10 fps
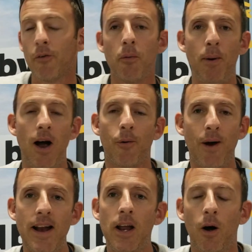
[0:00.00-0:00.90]
a
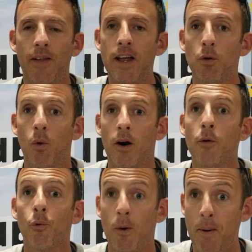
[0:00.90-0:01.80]
radio that you want to
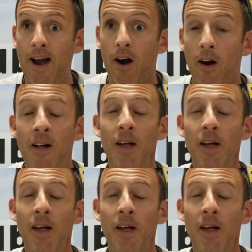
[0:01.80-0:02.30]
repair